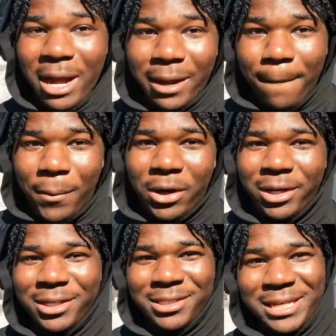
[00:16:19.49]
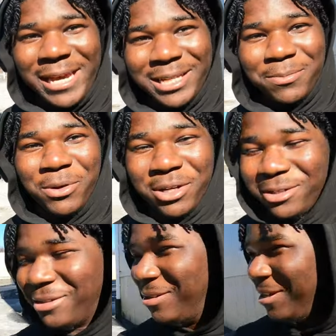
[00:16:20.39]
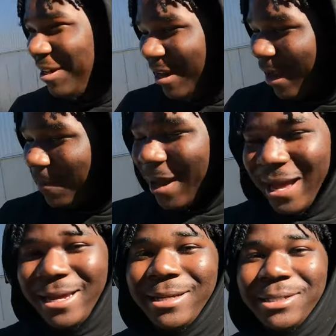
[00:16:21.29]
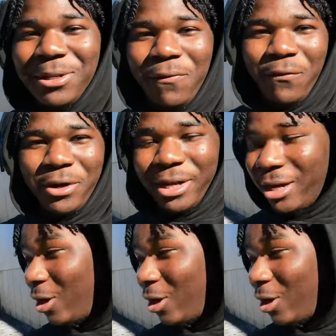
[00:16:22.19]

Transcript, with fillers: I can barely text, bro. Like my hands so freaking